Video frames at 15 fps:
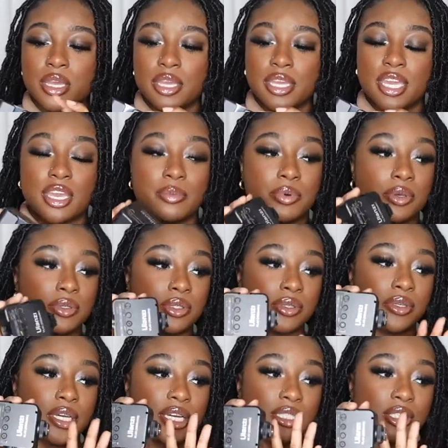cable, so
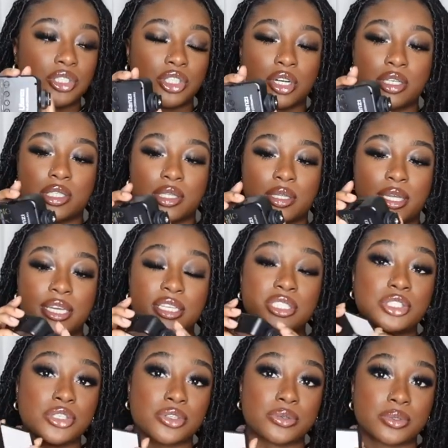you guys can charge the light
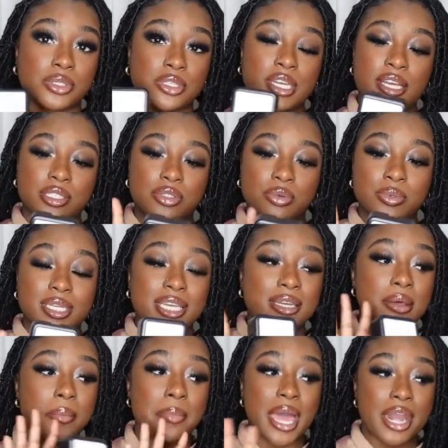too, so you guys don't
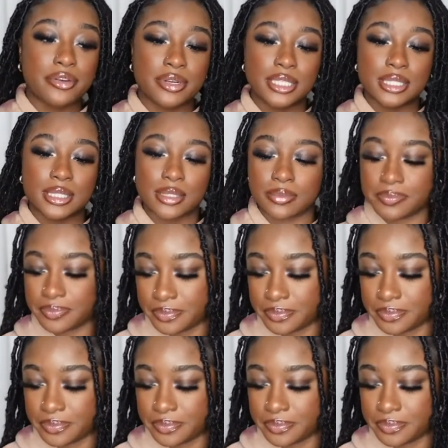need batteries.